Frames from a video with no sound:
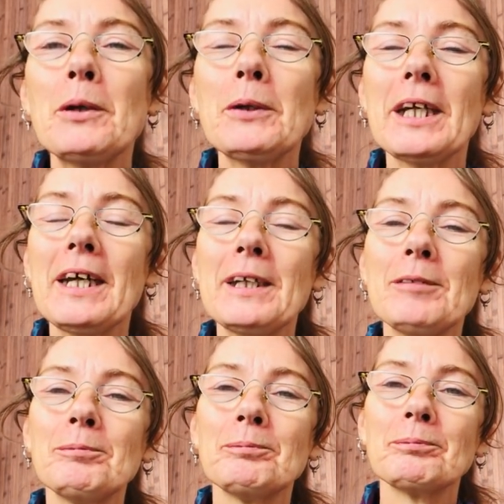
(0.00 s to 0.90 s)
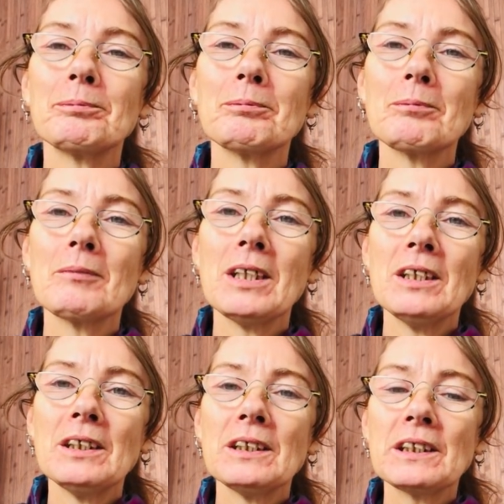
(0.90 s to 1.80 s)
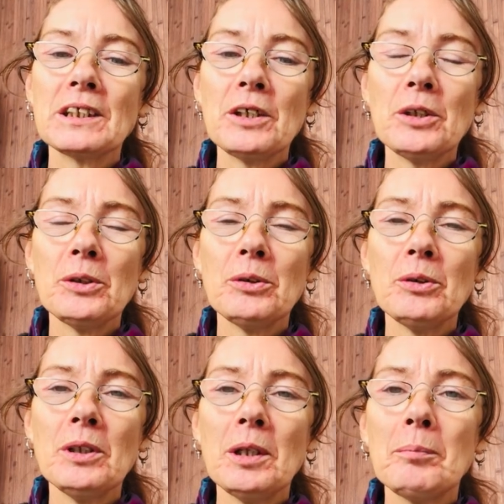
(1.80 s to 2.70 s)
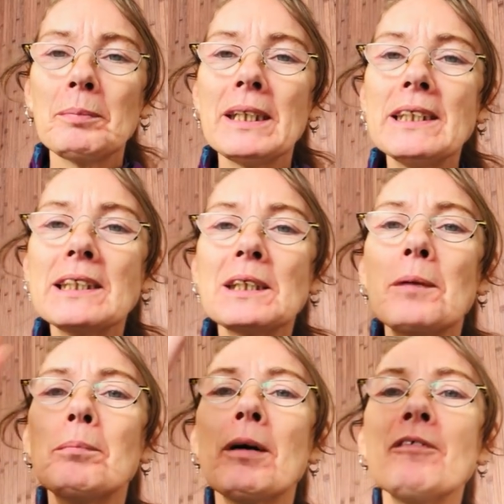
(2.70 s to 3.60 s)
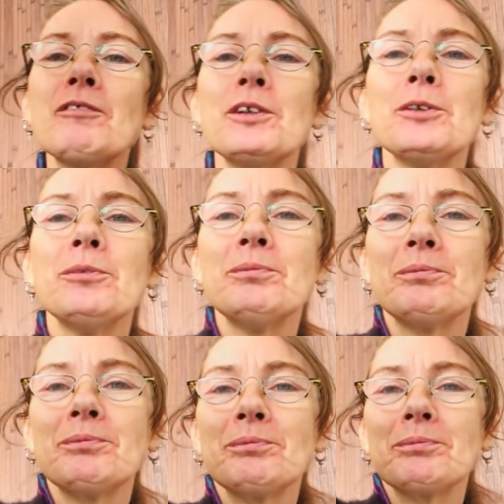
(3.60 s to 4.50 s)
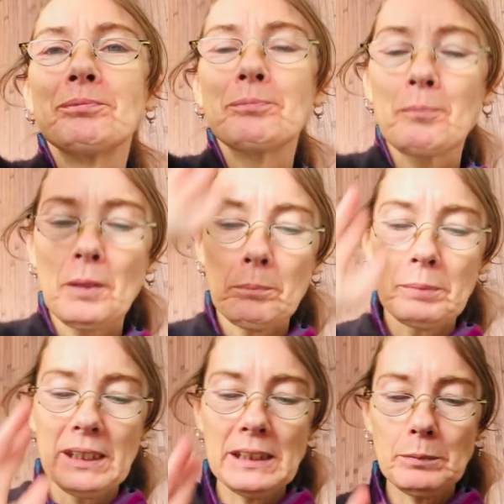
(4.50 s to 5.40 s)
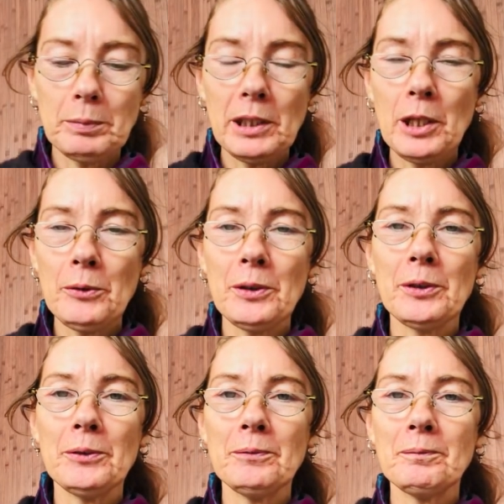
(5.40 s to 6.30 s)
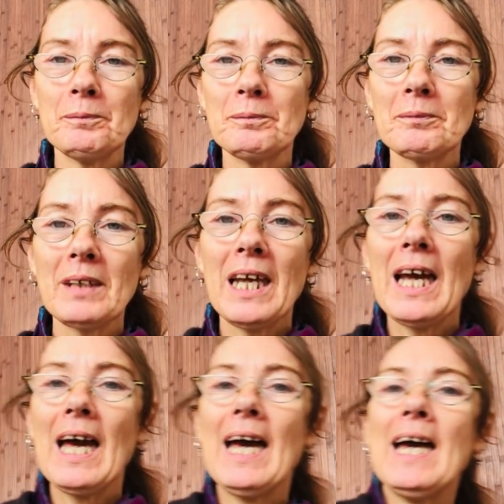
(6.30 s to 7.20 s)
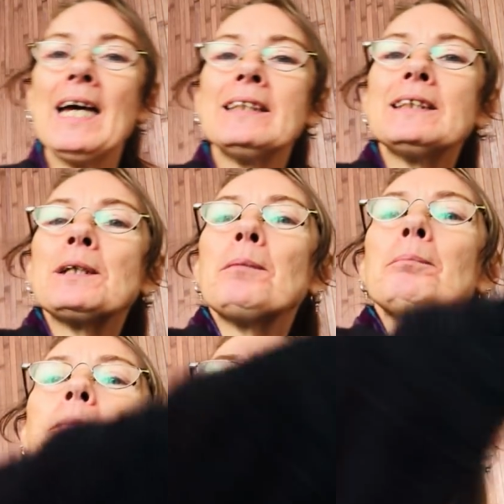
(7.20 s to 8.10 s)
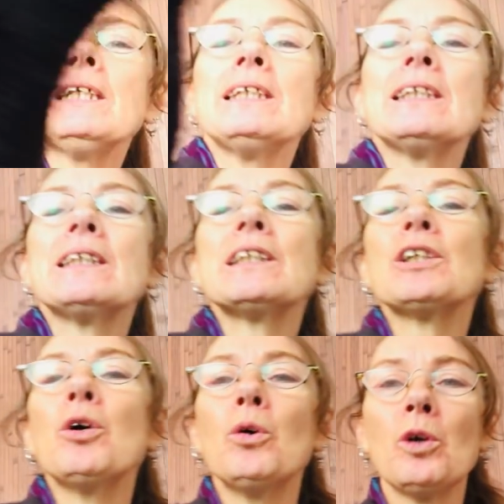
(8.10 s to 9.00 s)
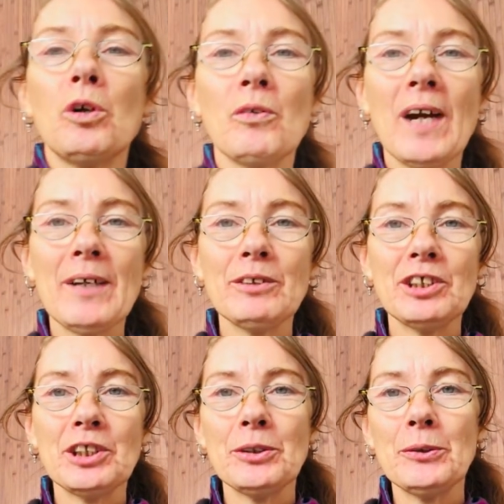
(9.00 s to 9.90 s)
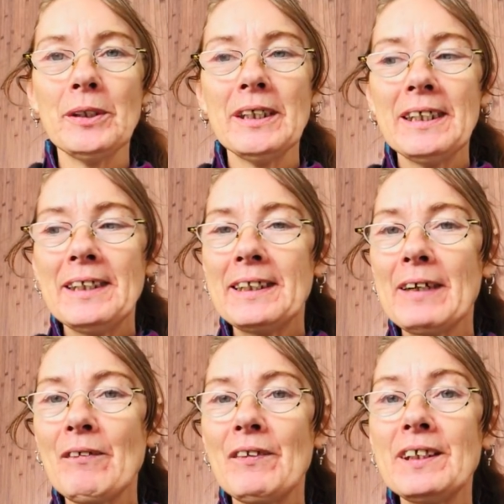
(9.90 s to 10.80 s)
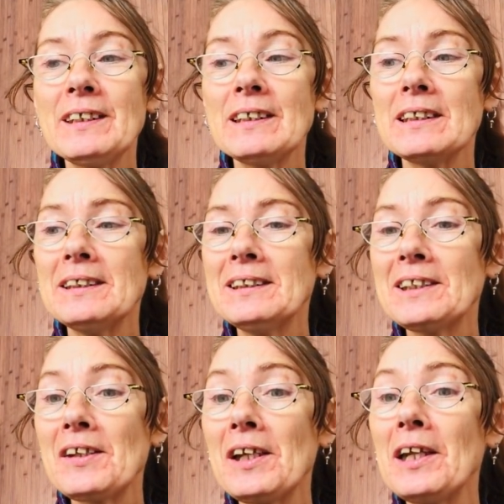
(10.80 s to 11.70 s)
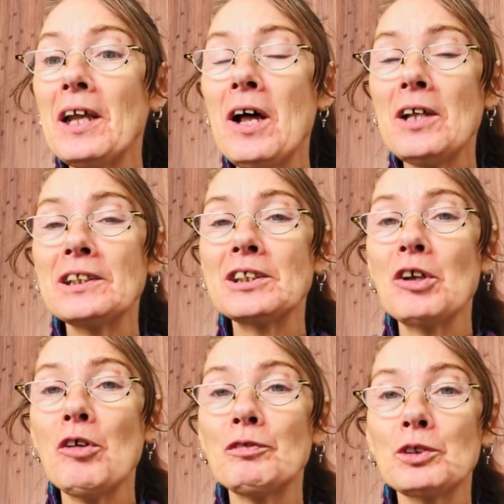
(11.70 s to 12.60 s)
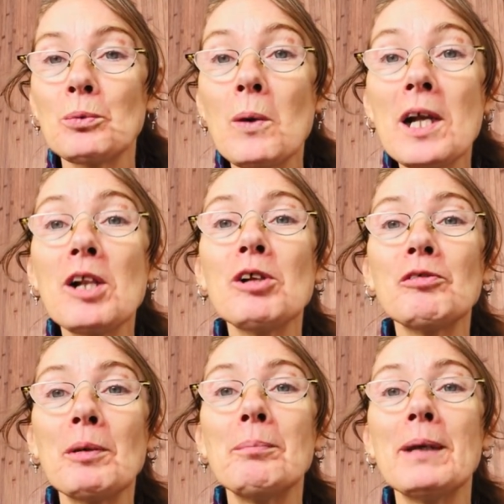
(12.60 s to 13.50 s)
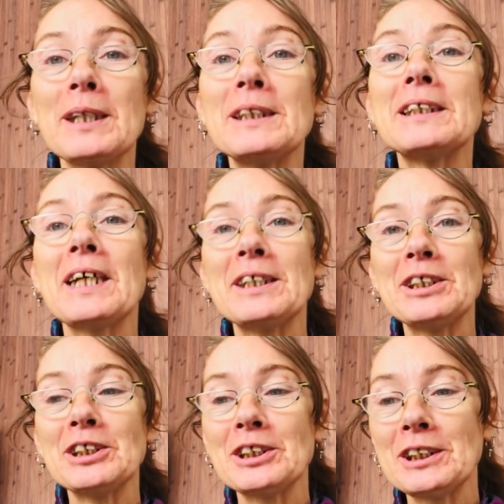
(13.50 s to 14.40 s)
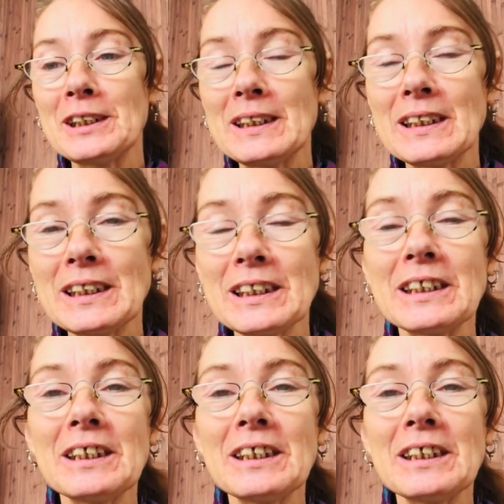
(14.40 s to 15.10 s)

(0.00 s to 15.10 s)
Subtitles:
Okay. So, peace above you, peace below you, and peace all around you. Now, this is the last of 12 meditations.